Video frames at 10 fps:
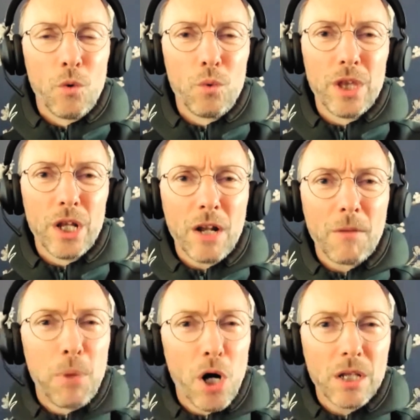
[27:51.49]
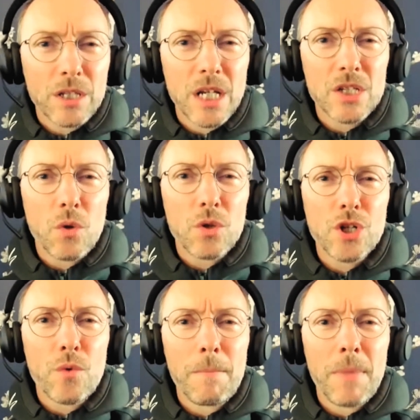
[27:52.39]
with a lot of politics
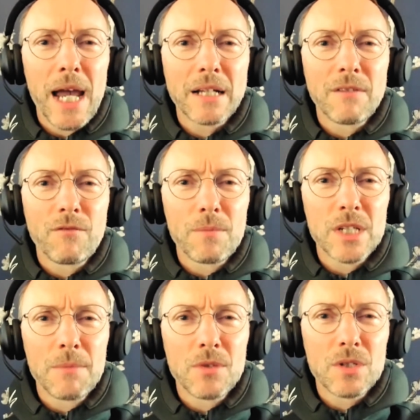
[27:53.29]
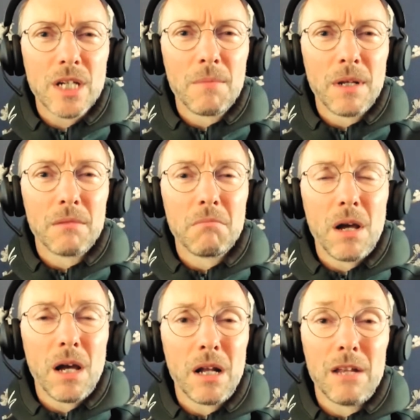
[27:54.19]
also impacting from time to time, and
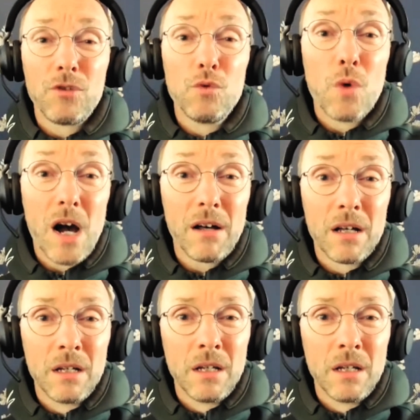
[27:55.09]
if you are